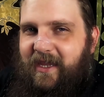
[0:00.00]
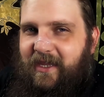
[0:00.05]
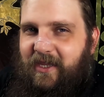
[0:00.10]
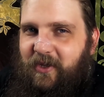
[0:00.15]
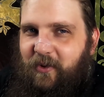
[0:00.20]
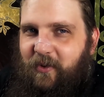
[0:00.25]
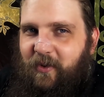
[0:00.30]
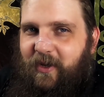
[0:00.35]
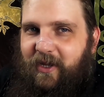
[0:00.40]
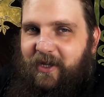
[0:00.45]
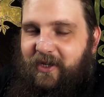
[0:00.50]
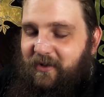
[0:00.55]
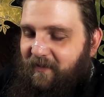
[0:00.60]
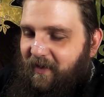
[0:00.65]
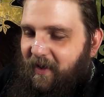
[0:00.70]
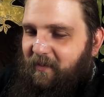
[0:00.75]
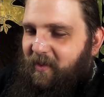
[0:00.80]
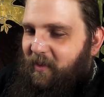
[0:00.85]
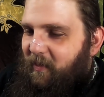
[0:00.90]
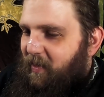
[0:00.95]
You've
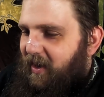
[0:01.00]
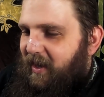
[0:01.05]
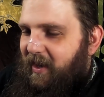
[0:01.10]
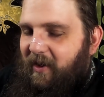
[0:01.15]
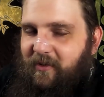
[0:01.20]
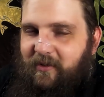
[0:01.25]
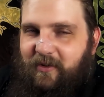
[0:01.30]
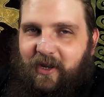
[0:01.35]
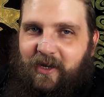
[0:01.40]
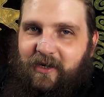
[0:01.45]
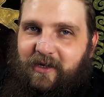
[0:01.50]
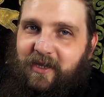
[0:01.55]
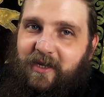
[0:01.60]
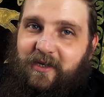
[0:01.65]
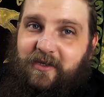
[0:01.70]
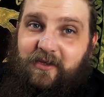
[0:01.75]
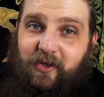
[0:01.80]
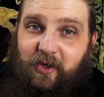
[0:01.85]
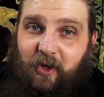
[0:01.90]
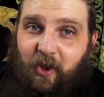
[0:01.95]
helped me pick out and
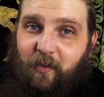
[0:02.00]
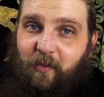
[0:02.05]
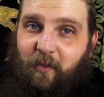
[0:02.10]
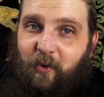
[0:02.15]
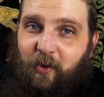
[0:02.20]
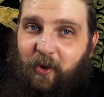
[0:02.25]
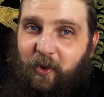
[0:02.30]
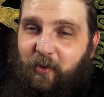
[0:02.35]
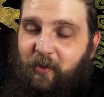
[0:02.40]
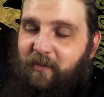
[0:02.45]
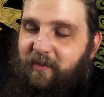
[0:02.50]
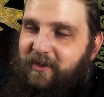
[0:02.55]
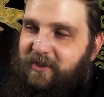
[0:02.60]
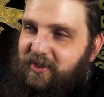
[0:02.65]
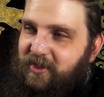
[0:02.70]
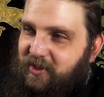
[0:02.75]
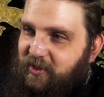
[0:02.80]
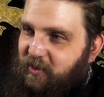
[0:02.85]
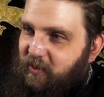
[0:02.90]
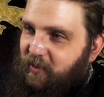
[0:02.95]
get a lot more
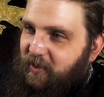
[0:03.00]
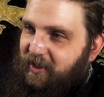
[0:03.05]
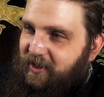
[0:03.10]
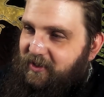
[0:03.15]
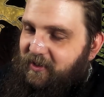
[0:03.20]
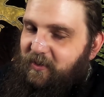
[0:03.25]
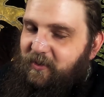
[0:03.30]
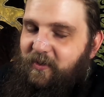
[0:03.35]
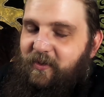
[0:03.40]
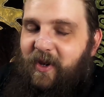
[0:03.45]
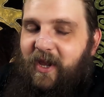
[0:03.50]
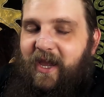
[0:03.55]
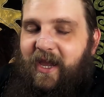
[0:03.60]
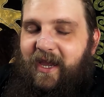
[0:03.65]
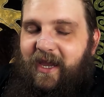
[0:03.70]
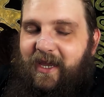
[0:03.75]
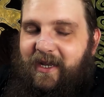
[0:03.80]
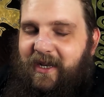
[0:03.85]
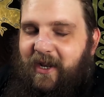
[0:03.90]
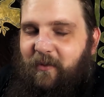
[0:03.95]
equipment to do what I do,
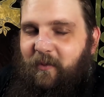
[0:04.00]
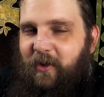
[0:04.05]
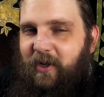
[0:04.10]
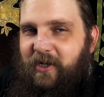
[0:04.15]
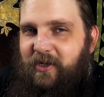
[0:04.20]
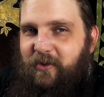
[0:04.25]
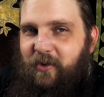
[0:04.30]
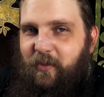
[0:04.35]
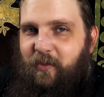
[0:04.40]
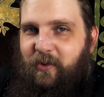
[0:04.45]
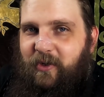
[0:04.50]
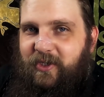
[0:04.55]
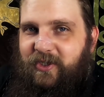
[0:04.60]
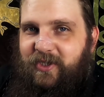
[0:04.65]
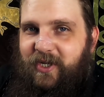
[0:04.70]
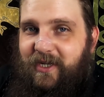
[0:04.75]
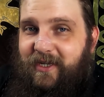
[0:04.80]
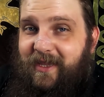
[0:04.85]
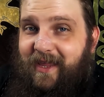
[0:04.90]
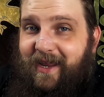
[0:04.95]
and I really do
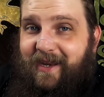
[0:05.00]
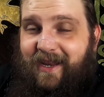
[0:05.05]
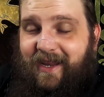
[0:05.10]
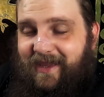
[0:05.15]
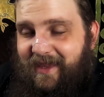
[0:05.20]
appreciate that.